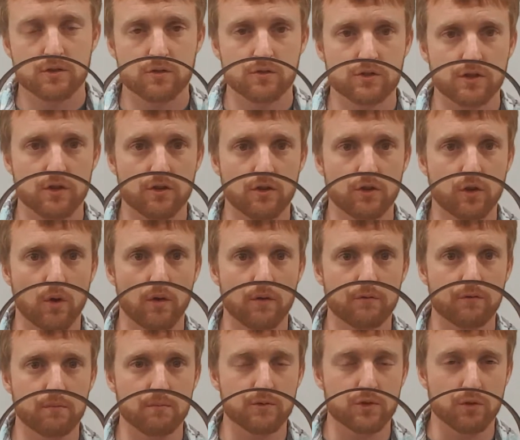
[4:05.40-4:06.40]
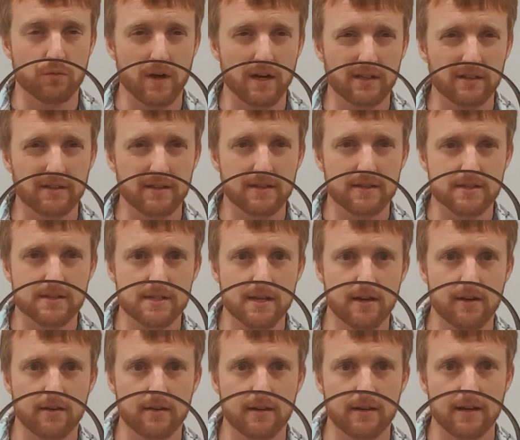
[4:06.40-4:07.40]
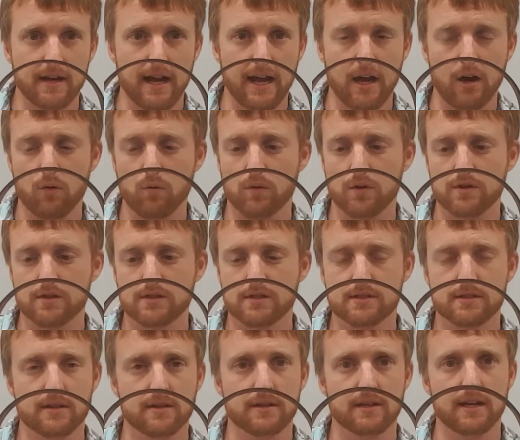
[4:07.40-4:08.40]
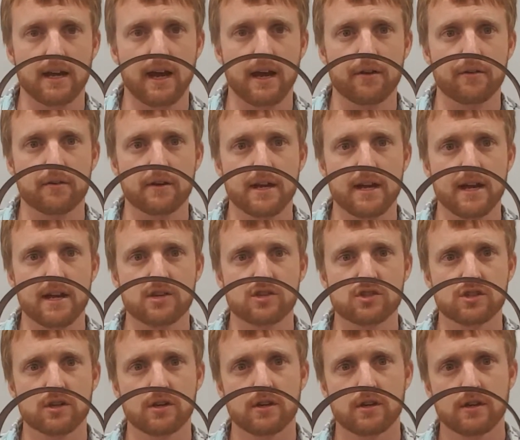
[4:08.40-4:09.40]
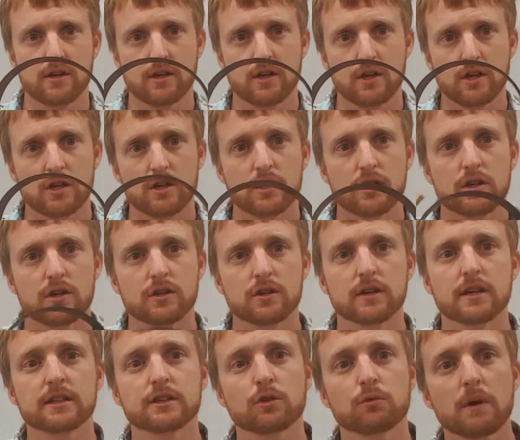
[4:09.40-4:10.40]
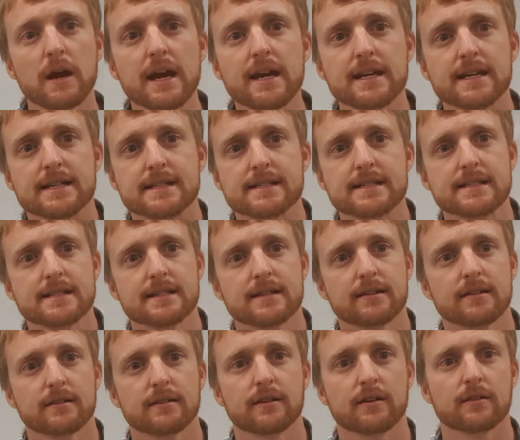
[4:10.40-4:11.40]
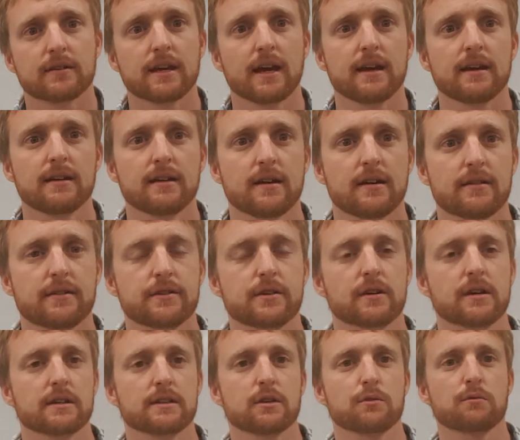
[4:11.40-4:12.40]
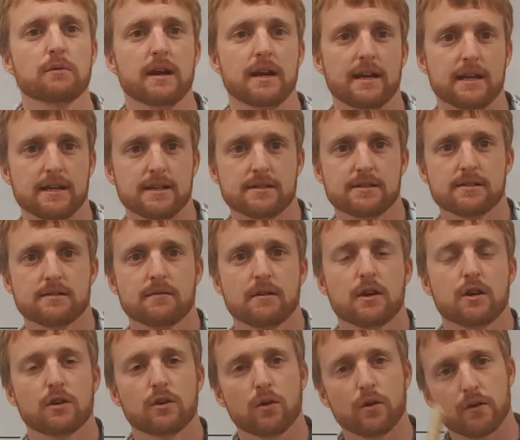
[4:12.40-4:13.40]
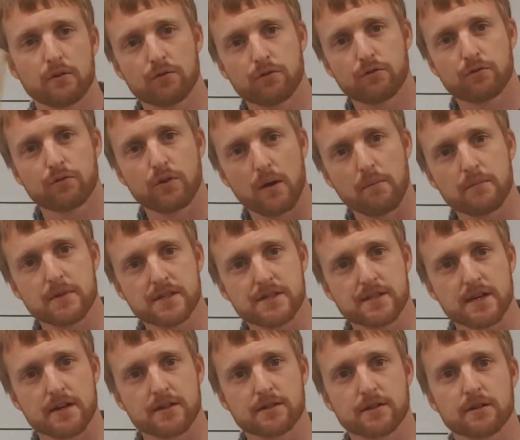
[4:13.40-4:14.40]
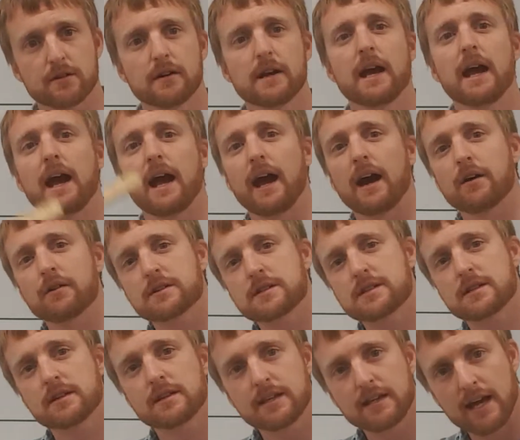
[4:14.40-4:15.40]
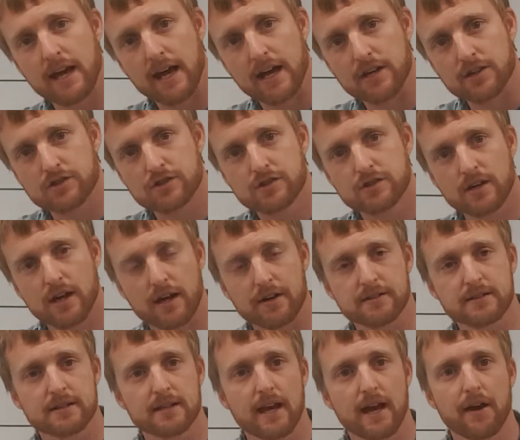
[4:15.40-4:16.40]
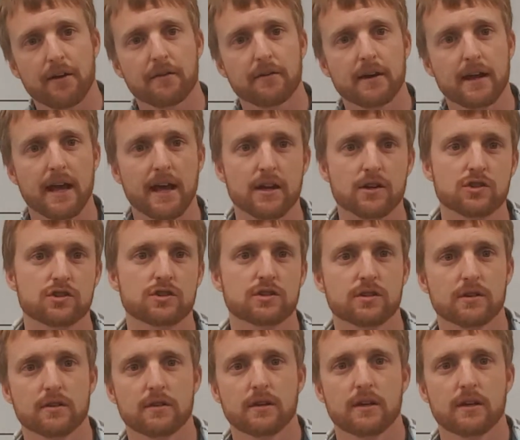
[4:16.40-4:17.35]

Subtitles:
So you're going from directly in the center outward to the outer edge. You'll get the radius, okay? You'll get the radius going from the center out to the edge, out to the outer edge.